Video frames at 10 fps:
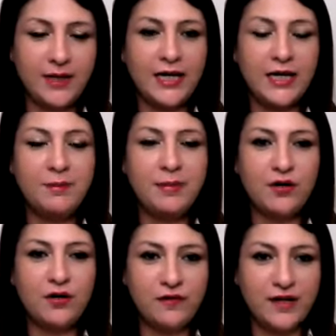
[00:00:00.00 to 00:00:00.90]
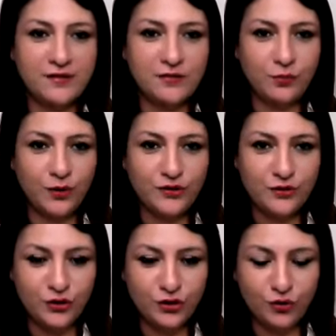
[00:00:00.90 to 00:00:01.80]
any part of us wants
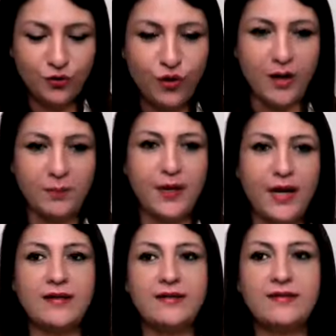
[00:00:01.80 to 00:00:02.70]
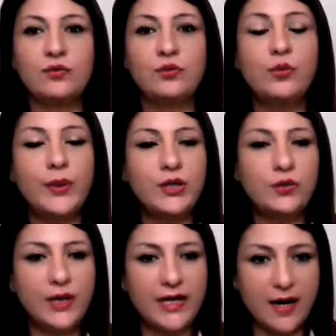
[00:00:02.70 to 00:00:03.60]
to show up as who we
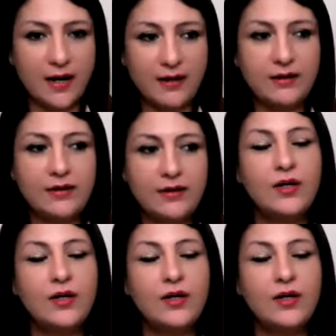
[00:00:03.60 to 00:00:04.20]
truly are,